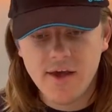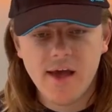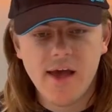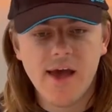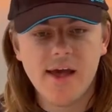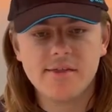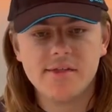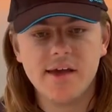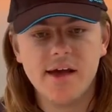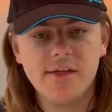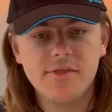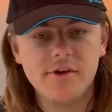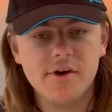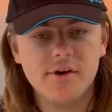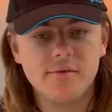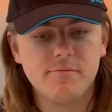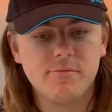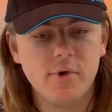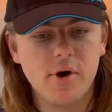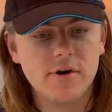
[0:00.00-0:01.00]
And the
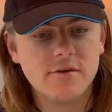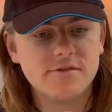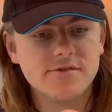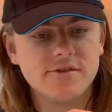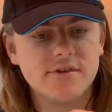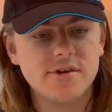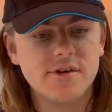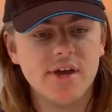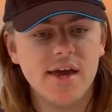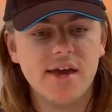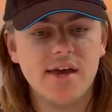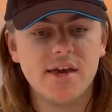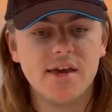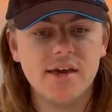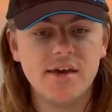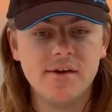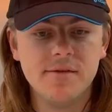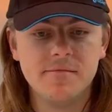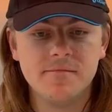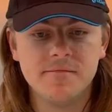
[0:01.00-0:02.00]
other box that you get
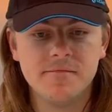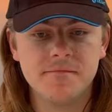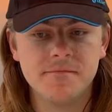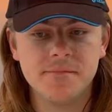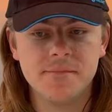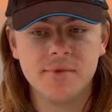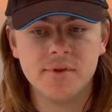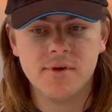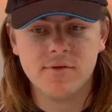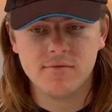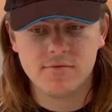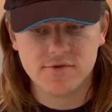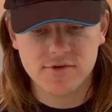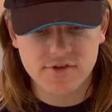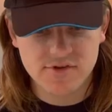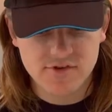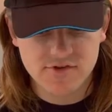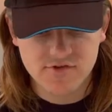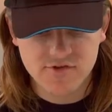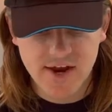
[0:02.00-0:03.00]
here, we'll
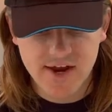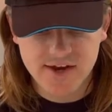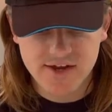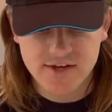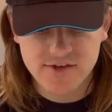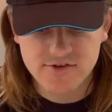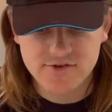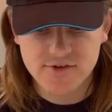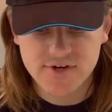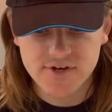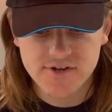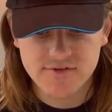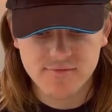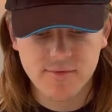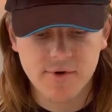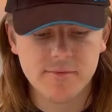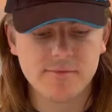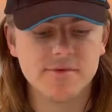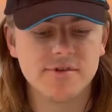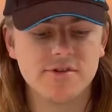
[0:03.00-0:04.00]
just crack into it. It's
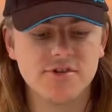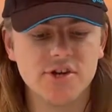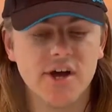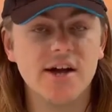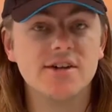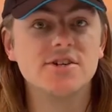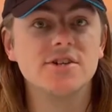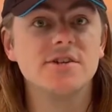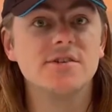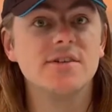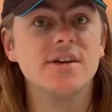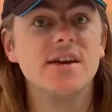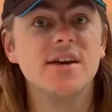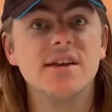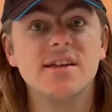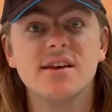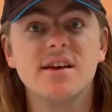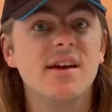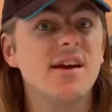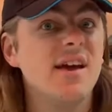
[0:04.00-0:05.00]
probably the charging
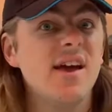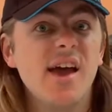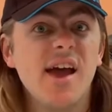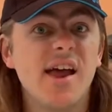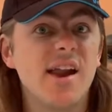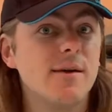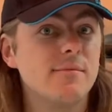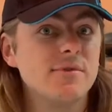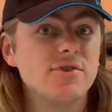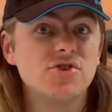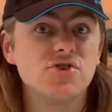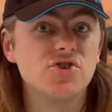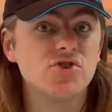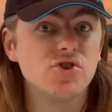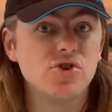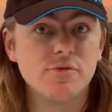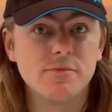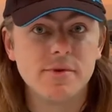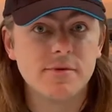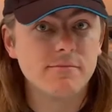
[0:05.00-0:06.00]
lead, and I'm
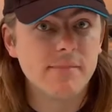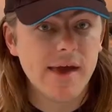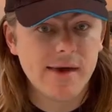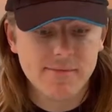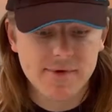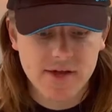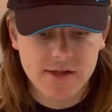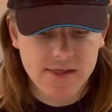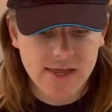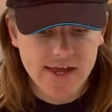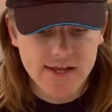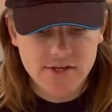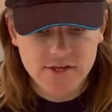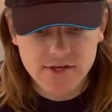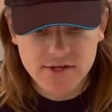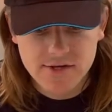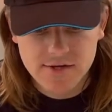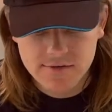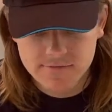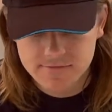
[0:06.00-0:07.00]
assuming maybe a lanyard.